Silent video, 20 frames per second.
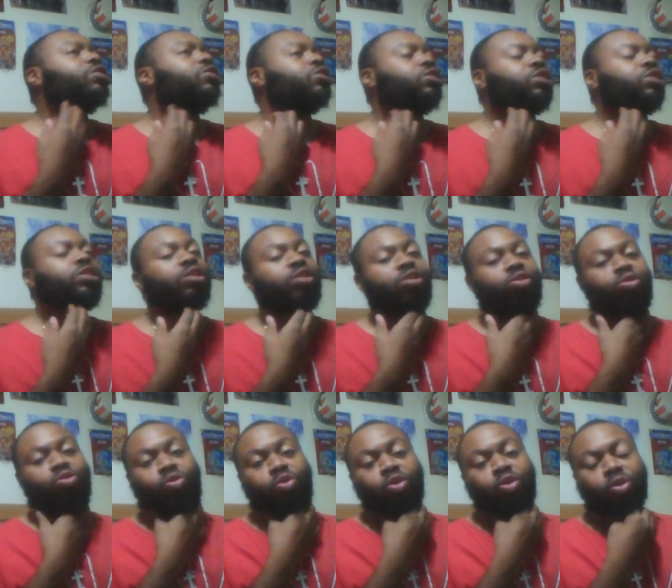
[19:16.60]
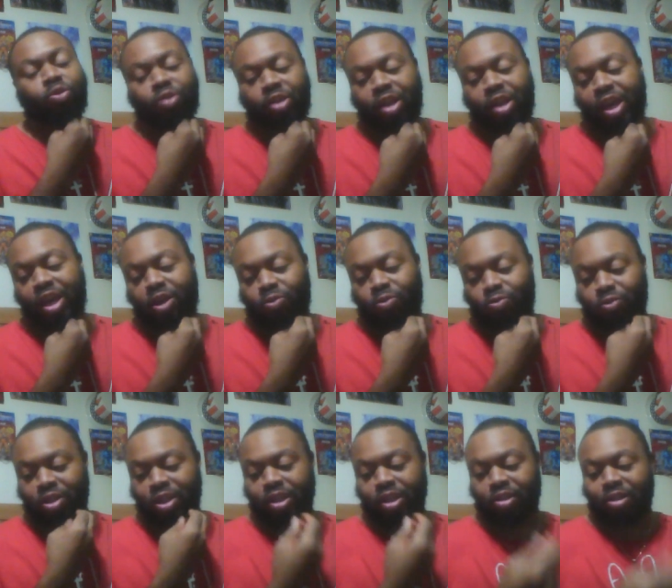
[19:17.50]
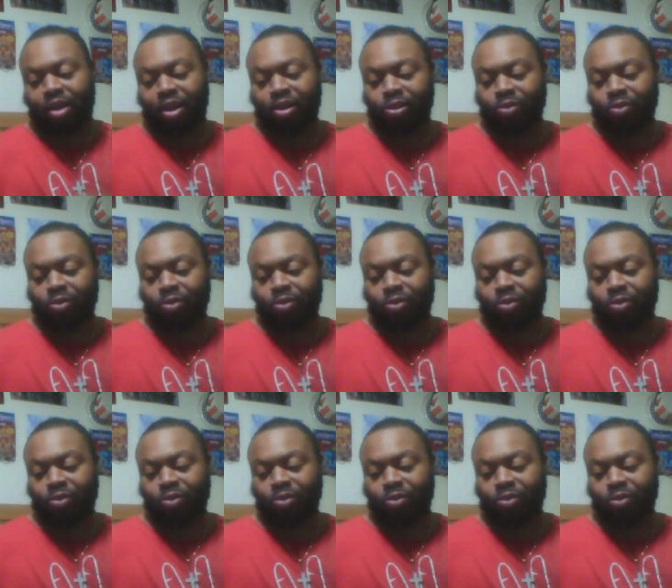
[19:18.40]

she is doing her thing on TikTok.